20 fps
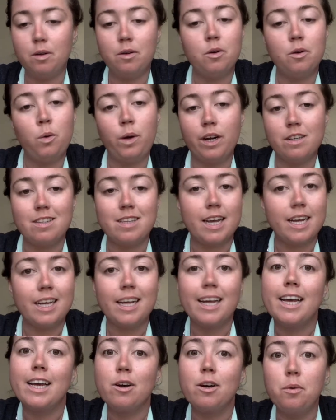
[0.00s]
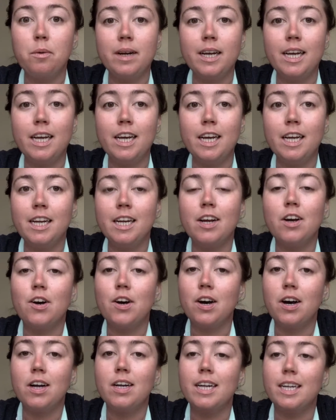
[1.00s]
Queer Psychic Queen
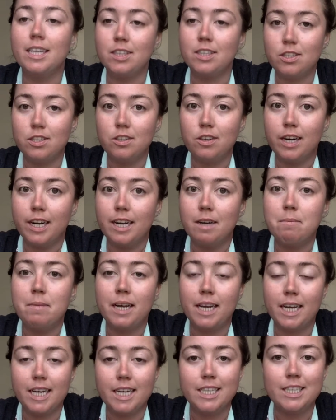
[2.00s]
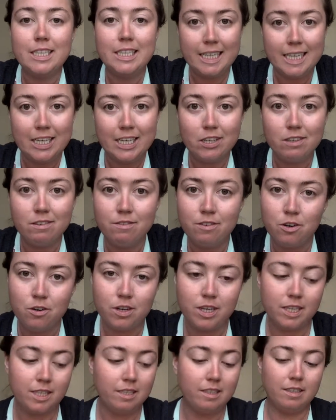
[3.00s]
on Instagram and here of
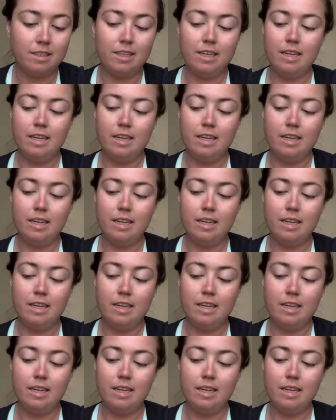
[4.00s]
course.